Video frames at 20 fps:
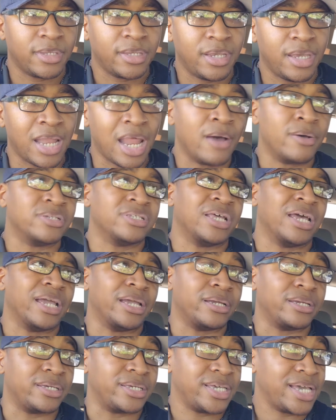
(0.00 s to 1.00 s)
And I was
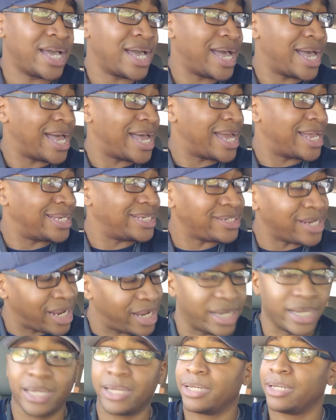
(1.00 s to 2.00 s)
like, God
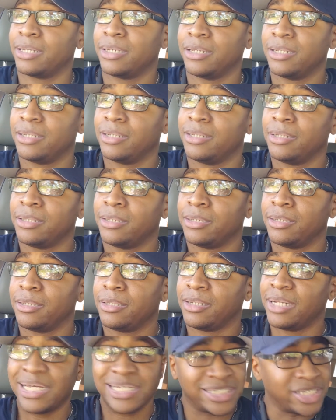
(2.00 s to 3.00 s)
dang,
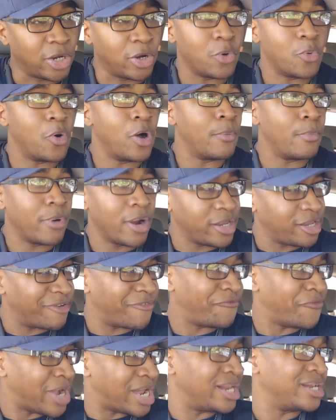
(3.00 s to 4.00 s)
let's go one more. You
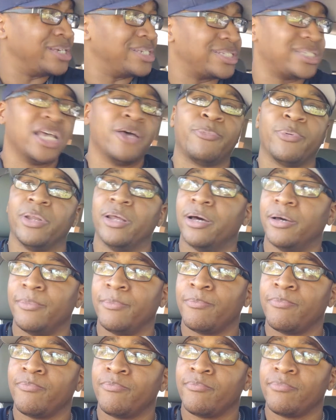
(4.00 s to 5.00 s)
finally step it up.
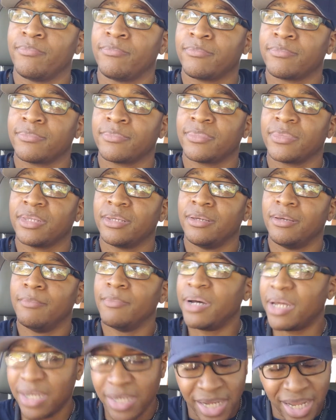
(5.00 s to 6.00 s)

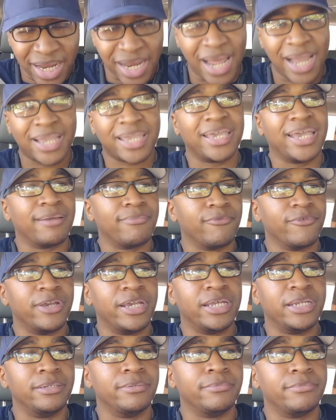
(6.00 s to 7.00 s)
But then I kept
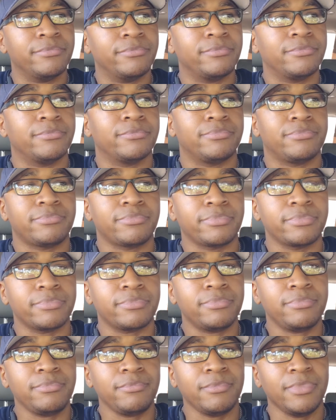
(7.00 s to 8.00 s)
reading
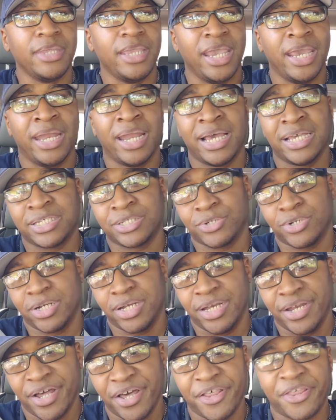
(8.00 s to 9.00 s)
and I saw
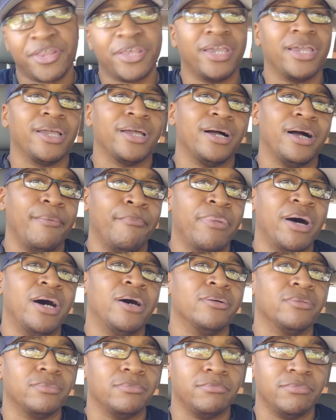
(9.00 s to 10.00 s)
nothing
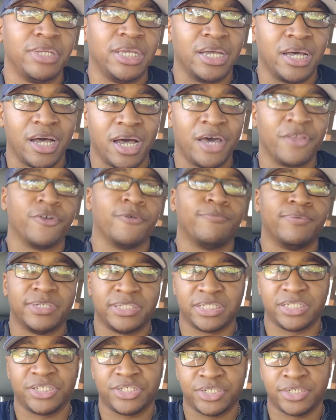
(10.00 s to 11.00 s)
about the other
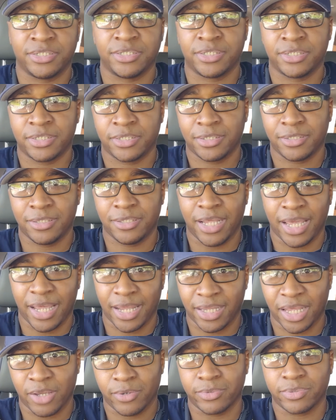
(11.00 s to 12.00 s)
positions
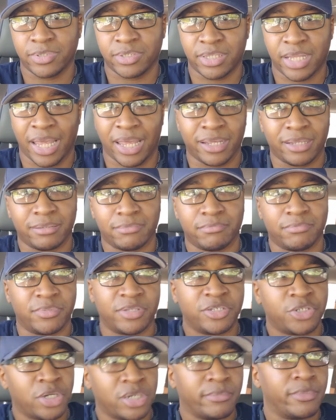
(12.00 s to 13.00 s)
that they were like
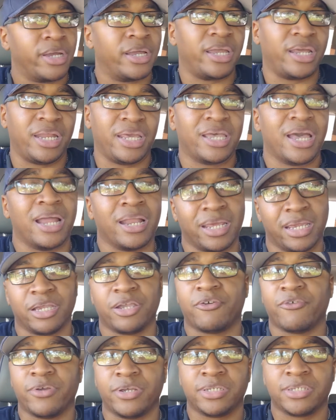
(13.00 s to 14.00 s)
talking about any kind of
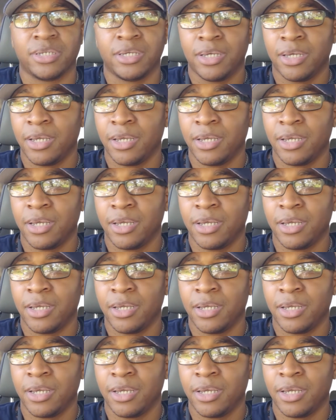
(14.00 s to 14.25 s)
increase.